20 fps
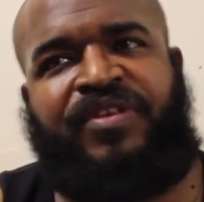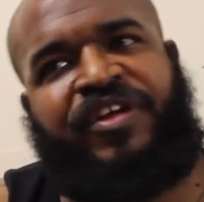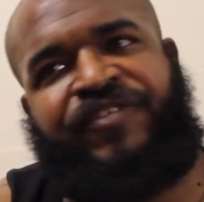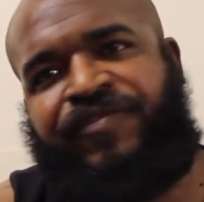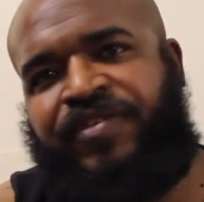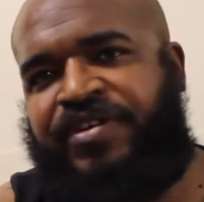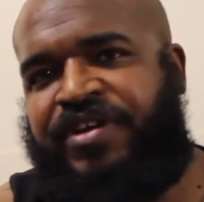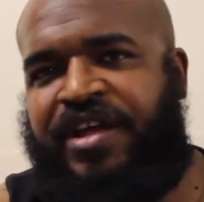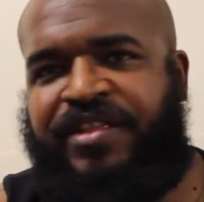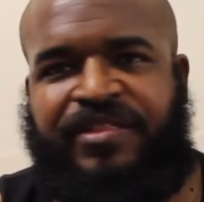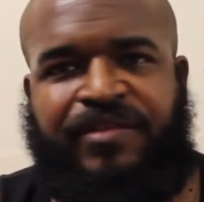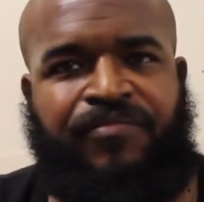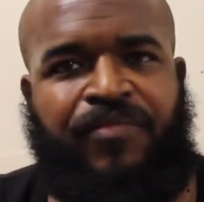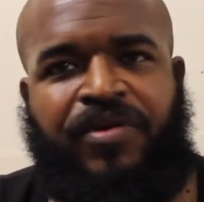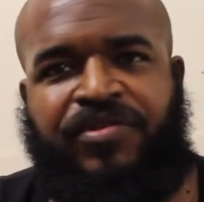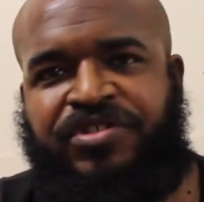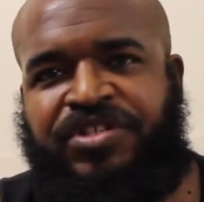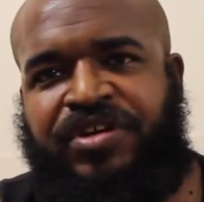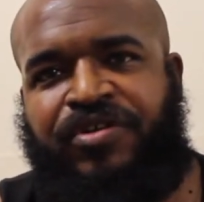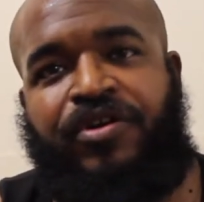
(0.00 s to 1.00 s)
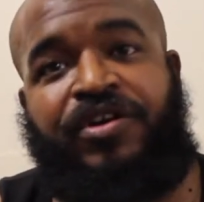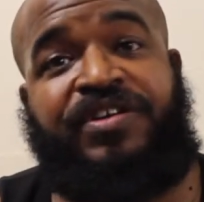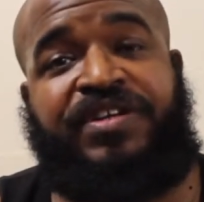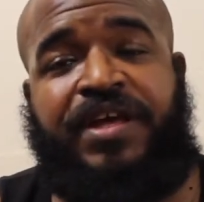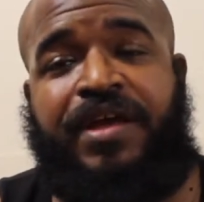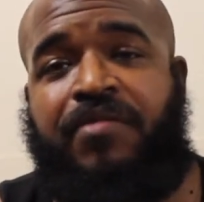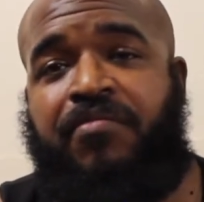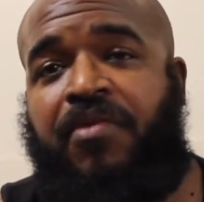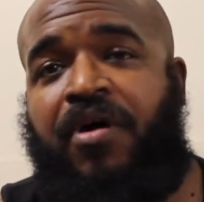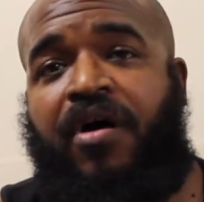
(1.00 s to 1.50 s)
Look for Death in Motion or
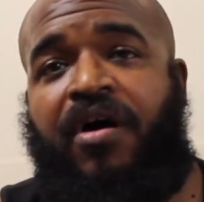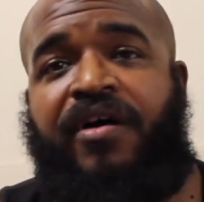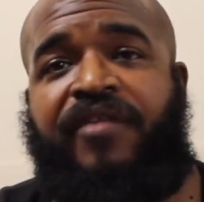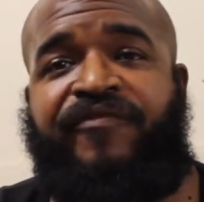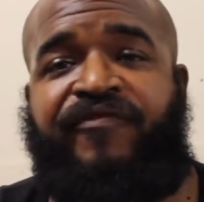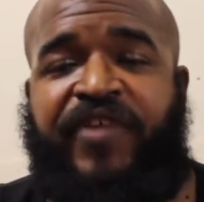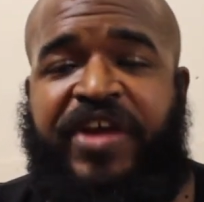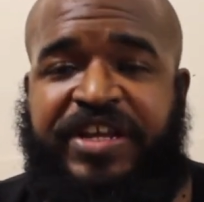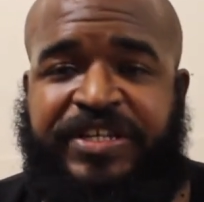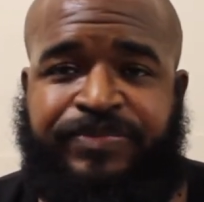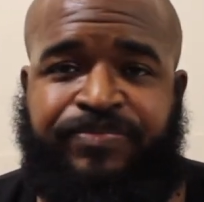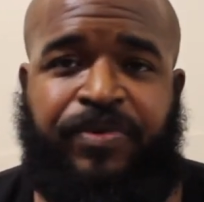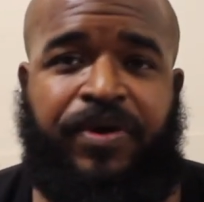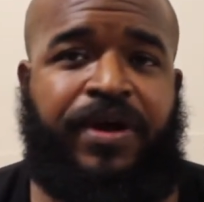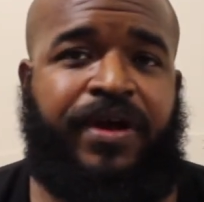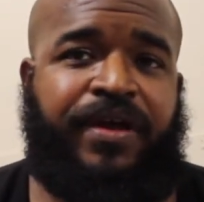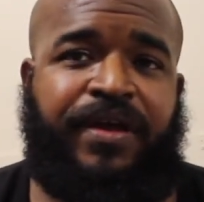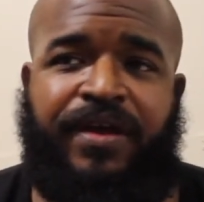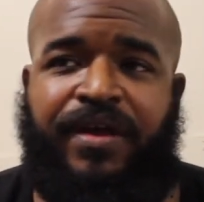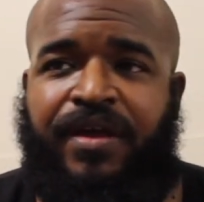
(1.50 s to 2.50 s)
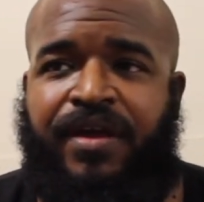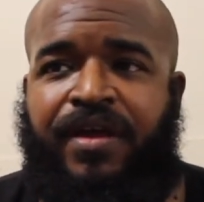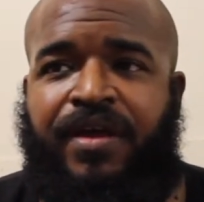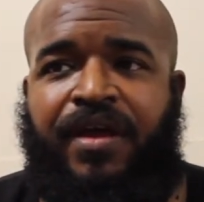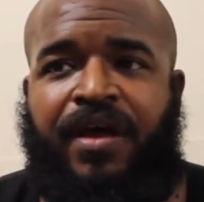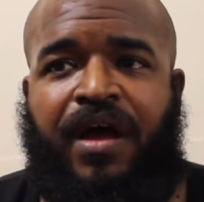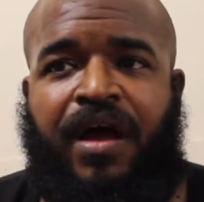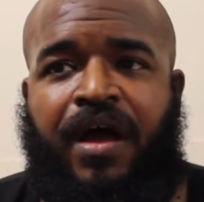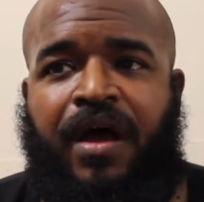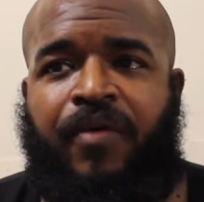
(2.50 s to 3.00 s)
DIM on Facebook.
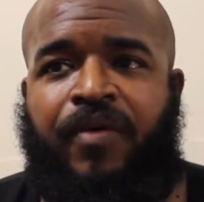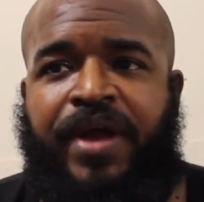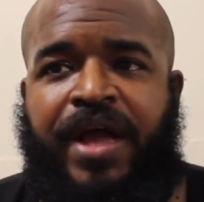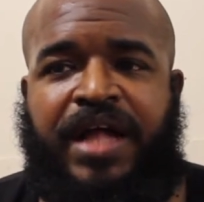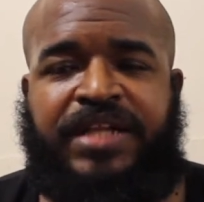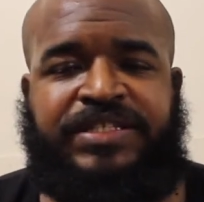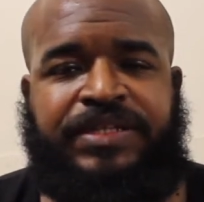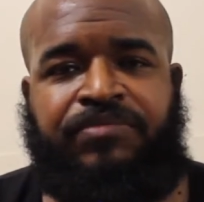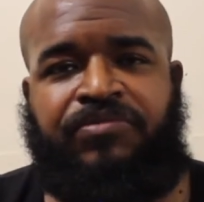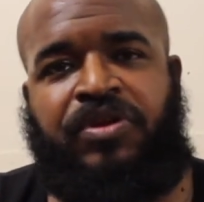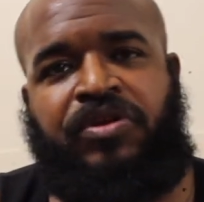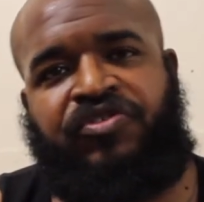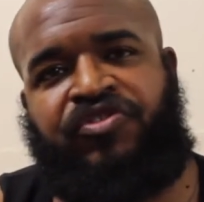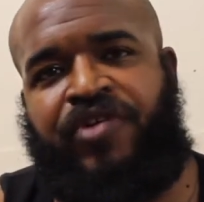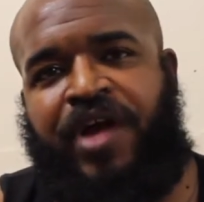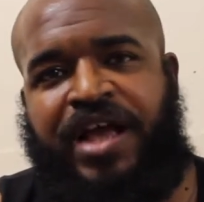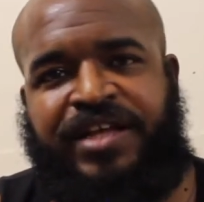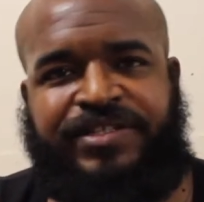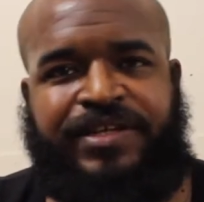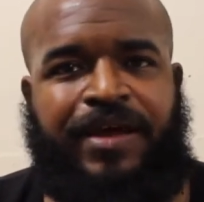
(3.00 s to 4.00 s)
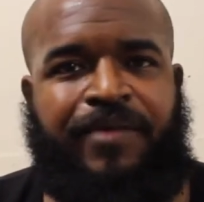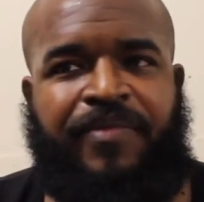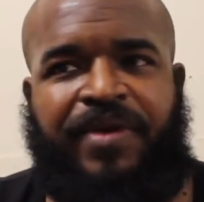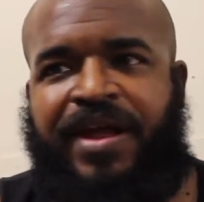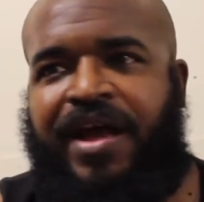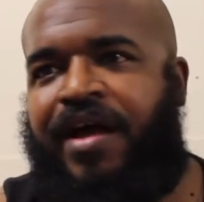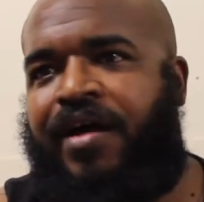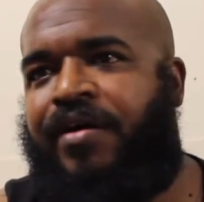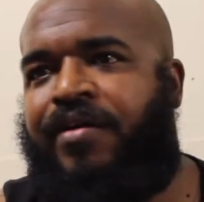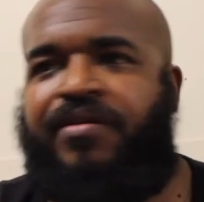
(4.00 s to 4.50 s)
We got some new tracks coming
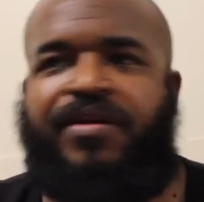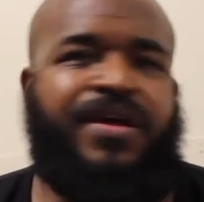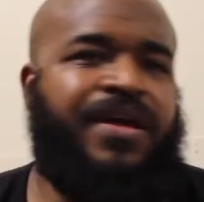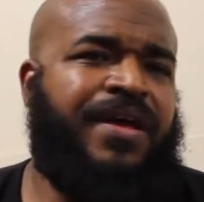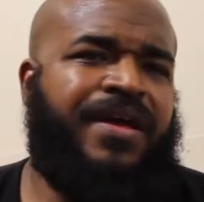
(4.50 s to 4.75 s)
out.